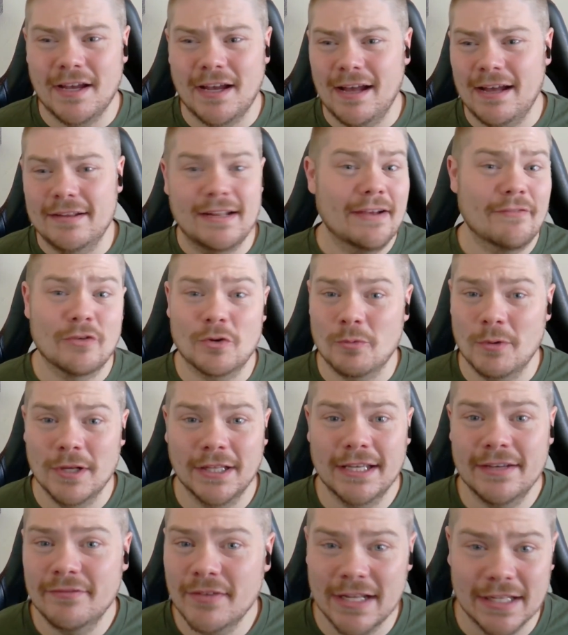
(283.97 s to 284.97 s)
I never
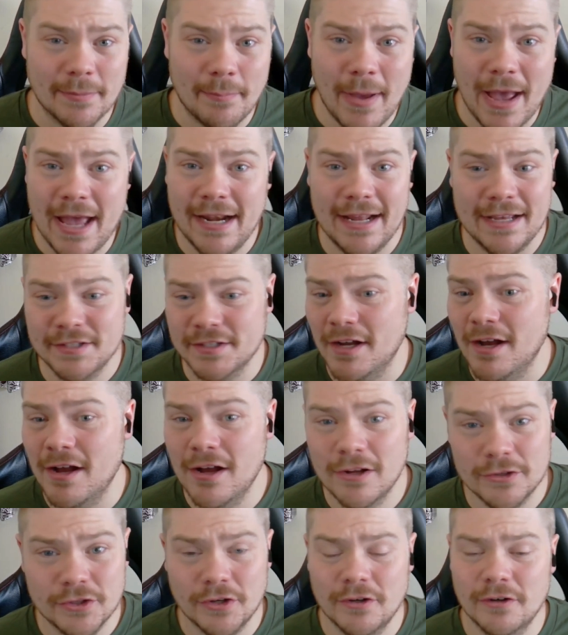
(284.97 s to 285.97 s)
really even got the pet as a
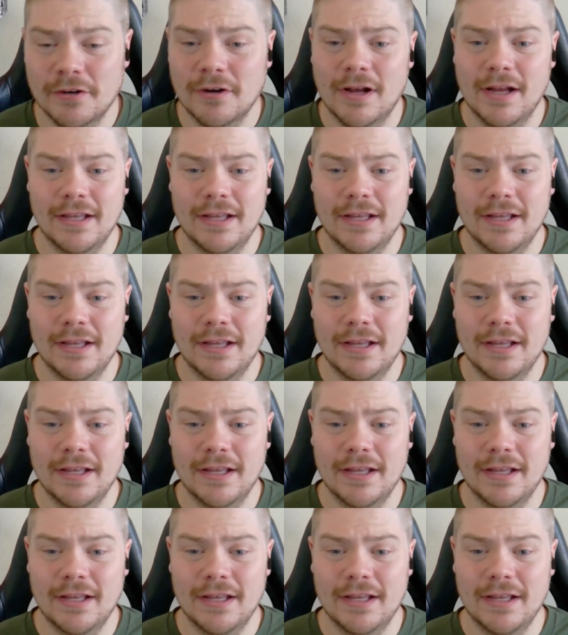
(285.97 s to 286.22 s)
hunter.